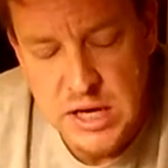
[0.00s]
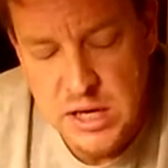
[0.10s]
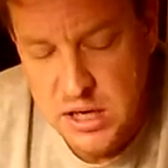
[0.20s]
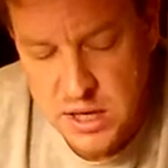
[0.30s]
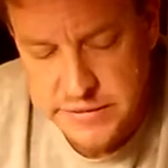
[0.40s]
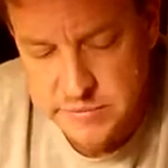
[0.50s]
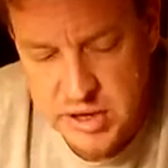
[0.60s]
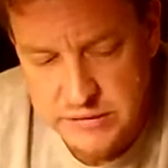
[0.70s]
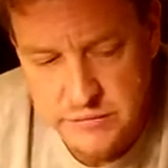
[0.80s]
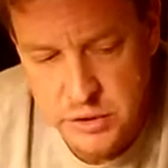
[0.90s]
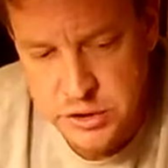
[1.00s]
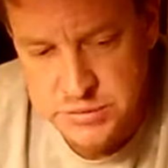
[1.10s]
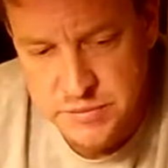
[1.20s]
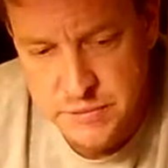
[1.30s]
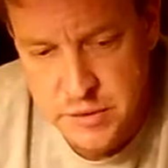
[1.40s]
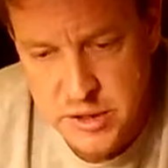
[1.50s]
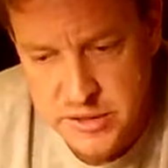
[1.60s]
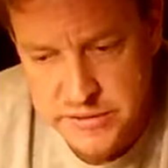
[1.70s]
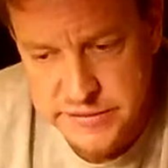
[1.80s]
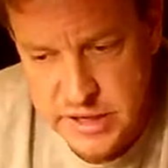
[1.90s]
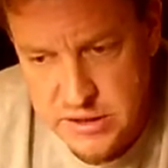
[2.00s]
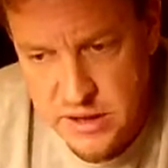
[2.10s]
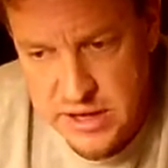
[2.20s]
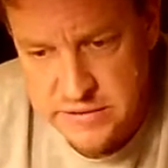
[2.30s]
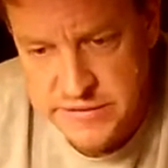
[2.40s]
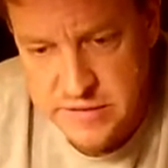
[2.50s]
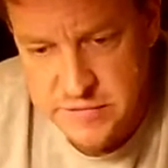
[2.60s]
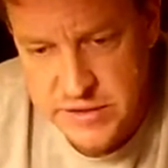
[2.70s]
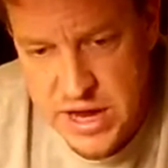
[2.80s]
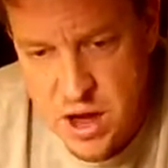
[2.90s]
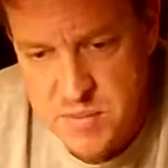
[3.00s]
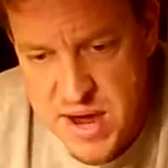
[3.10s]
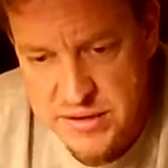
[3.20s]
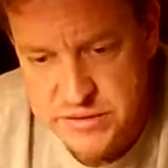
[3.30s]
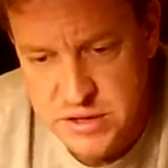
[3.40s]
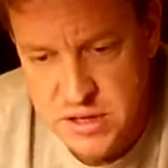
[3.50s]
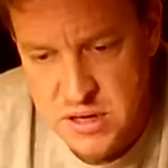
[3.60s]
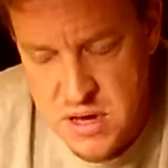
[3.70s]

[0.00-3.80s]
And I got some nice footage before it decided to land itself in the cow pasture.